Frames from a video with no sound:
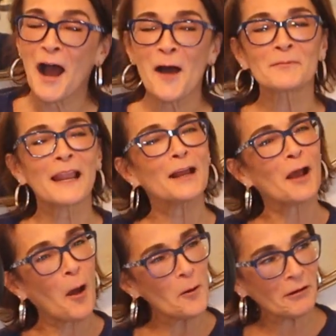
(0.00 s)
I'm
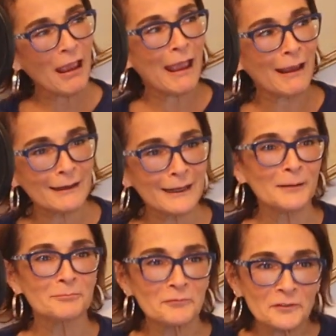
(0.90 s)
like, okay,
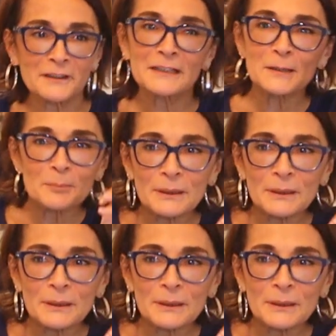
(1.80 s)
I'm feeling the